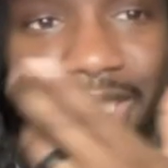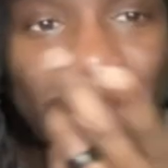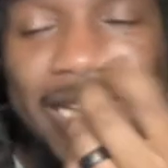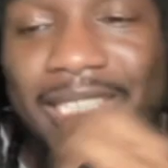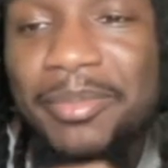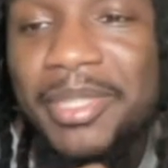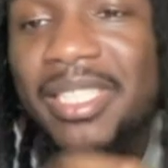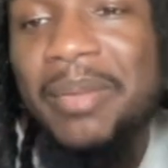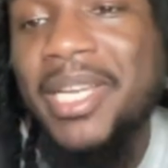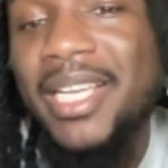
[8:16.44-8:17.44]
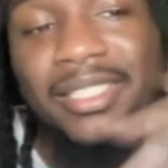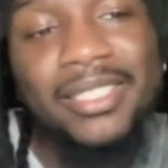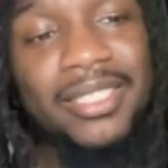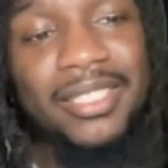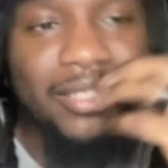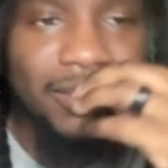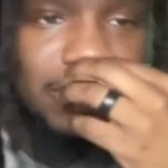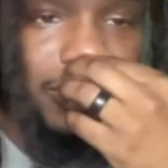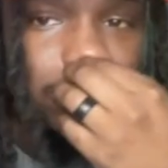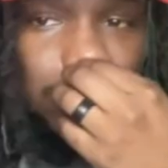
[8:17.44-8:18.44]
I guess because I'm an S E
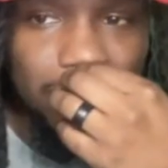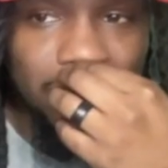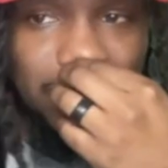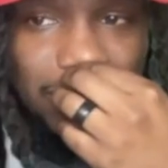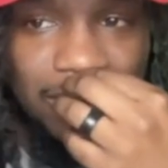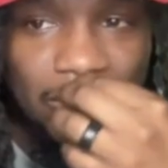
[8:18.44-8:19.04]
C. You know what I'm saying? The